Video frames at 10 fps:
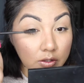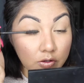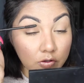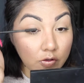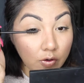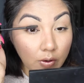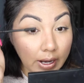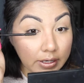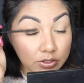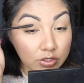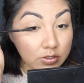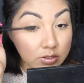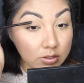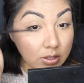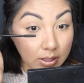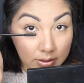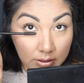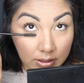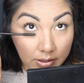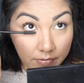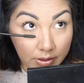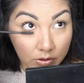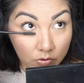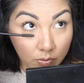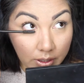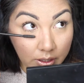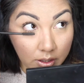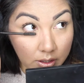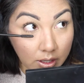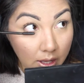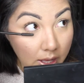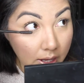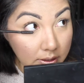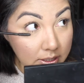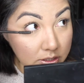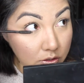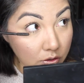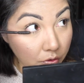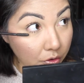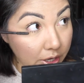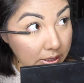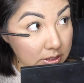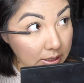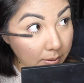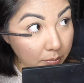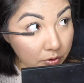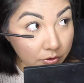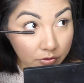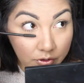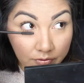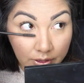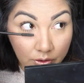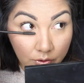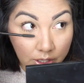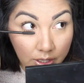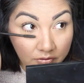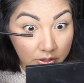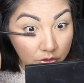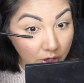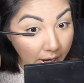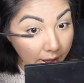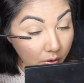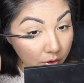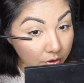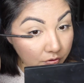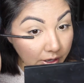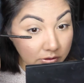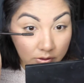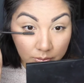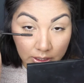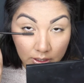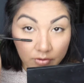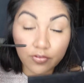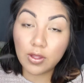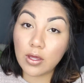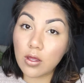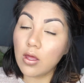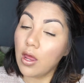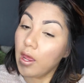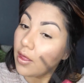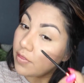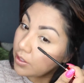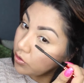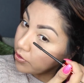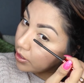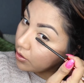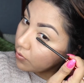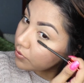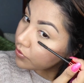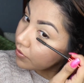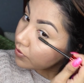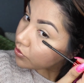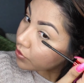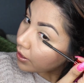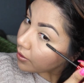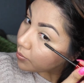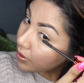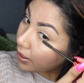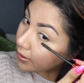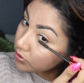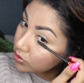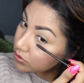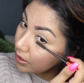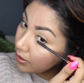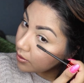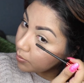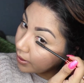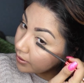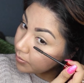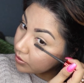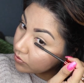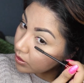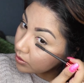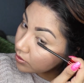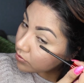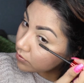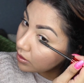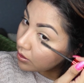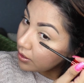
So I just love this one. Unless, you know, you get samples and stuff, then you can give it a try, or you find something on sale, then you can always give it a try. But I just hate buying mascaras